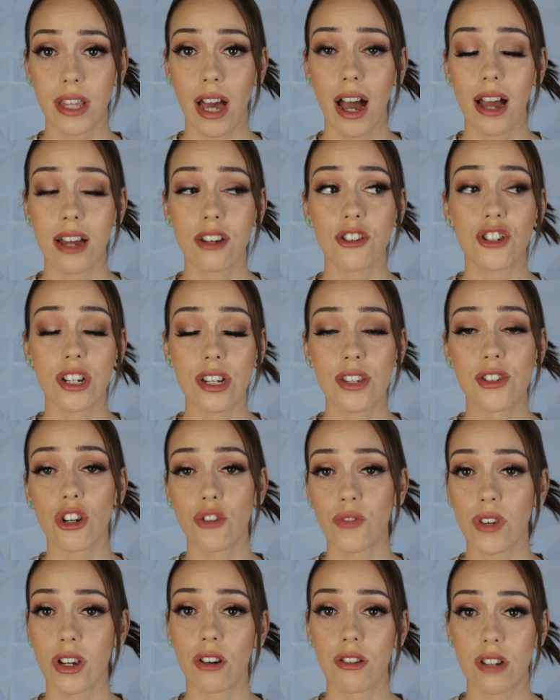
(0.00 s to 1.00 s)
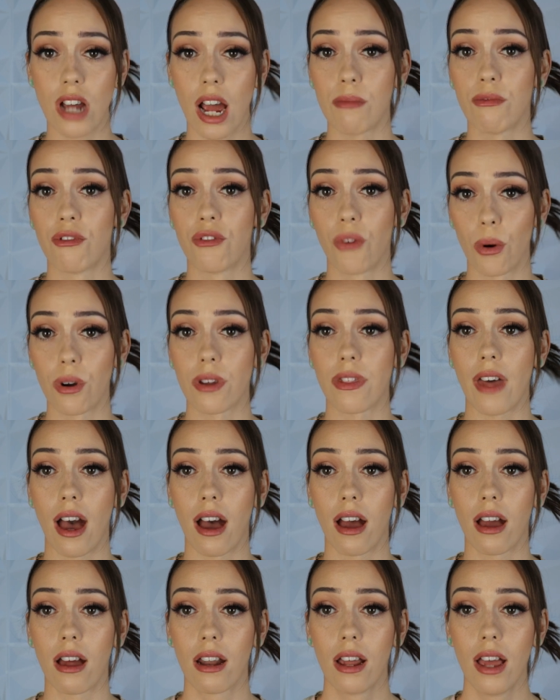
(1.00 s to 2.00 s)
that and she's serving her time for
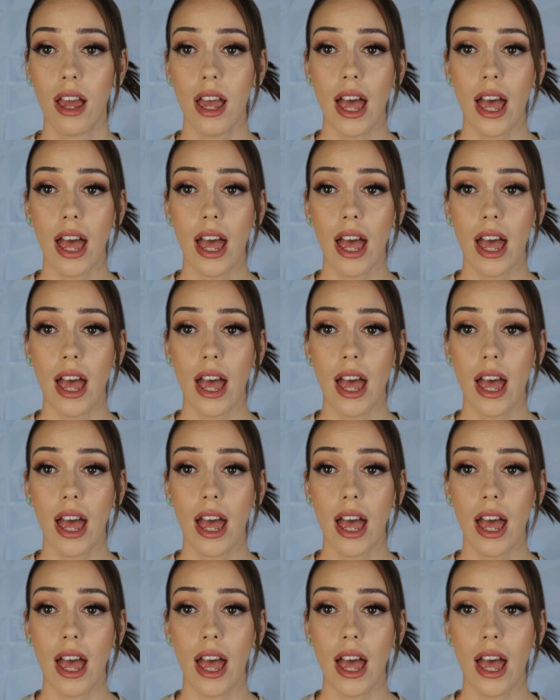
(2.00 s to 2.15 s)
that.